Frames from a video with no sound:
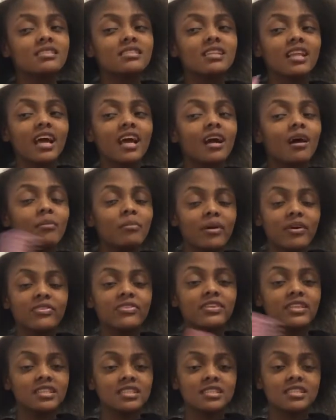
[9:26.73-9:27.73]
like about
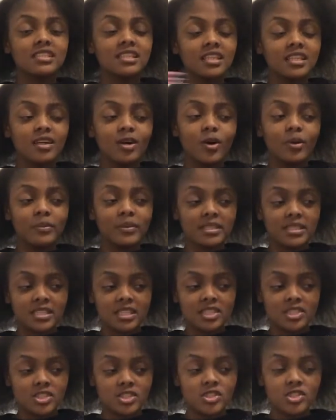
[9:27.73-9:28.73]
this in the comment
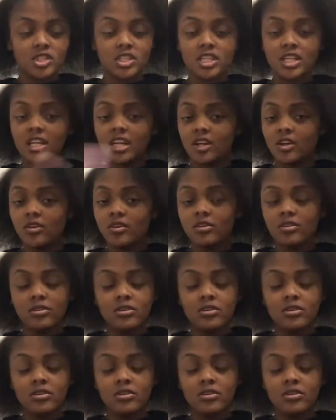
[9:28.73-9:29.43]
section so that I know.